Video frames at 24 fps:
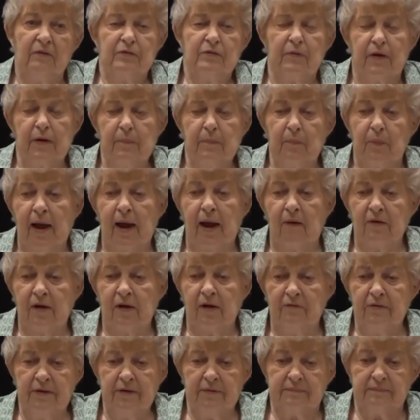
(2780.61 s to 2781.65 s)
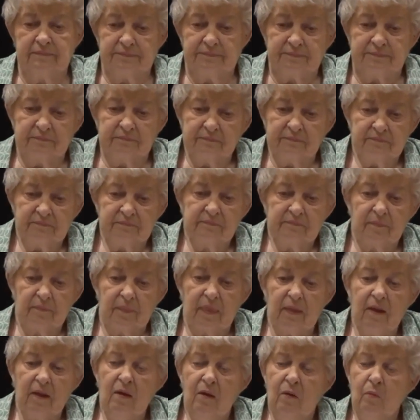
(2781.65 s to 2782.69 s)
and I was very proud of it.
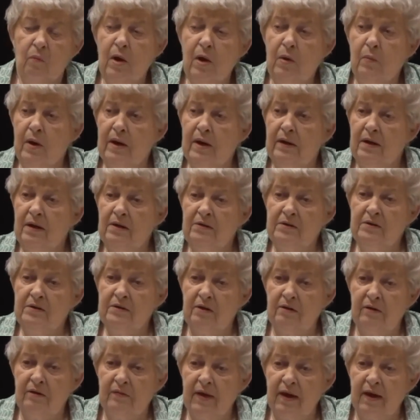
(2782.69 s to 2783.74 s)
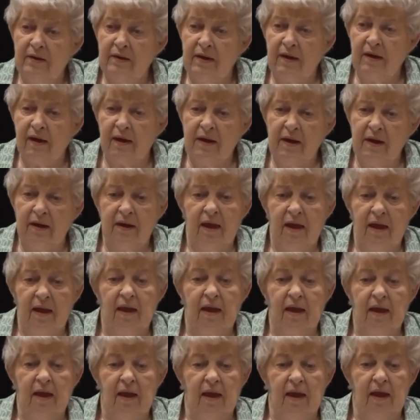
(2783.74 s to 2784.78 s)
We went into dinner that night,
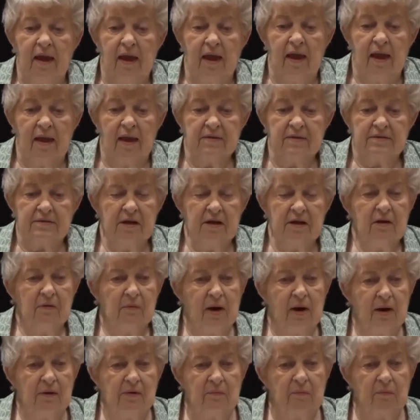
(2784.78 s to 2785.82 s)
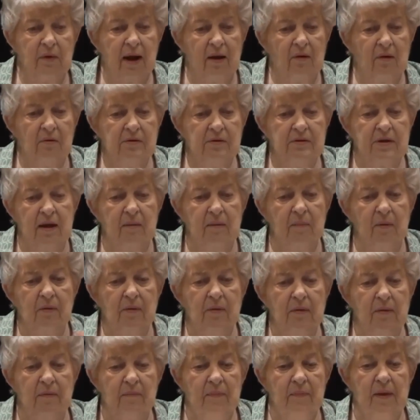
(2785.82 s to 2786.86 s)
sitting around a round
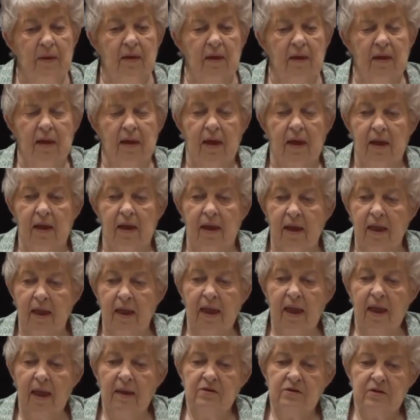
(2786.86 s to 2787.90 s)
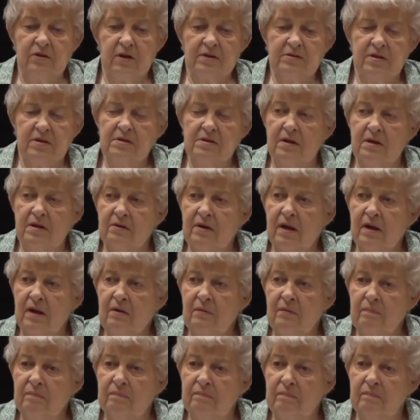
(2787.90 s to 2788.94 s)
table, and just as they're
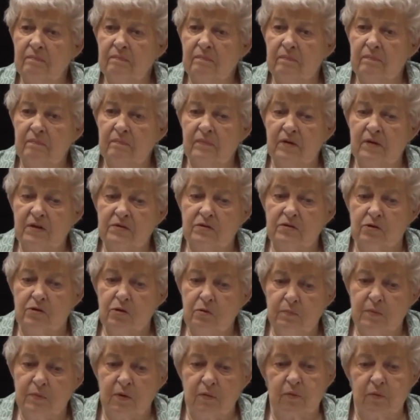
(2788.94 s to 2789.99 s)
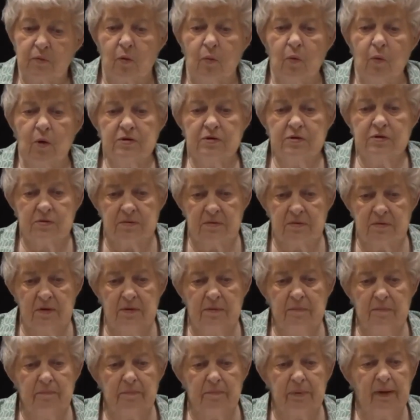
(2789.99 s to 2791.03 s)
getting the soup course
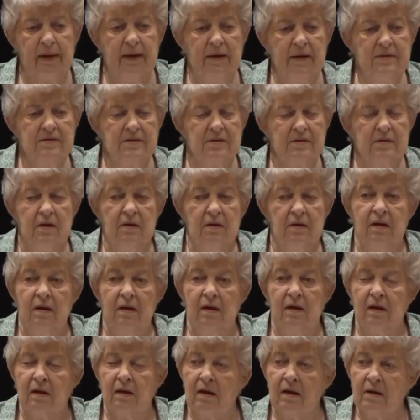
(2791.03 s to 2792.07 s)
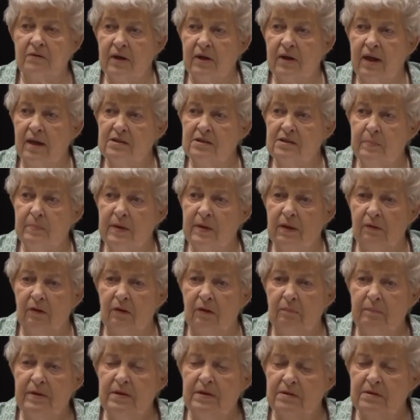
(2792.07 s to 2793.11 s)
in place, Hutch hands me
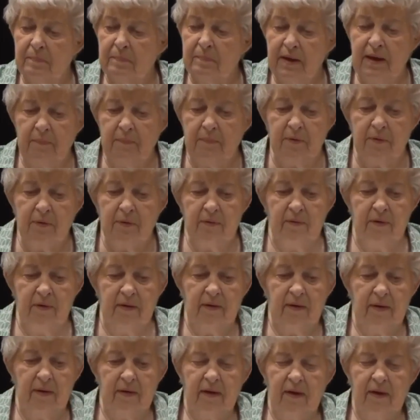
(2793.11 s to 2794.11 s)
a little piece of paper.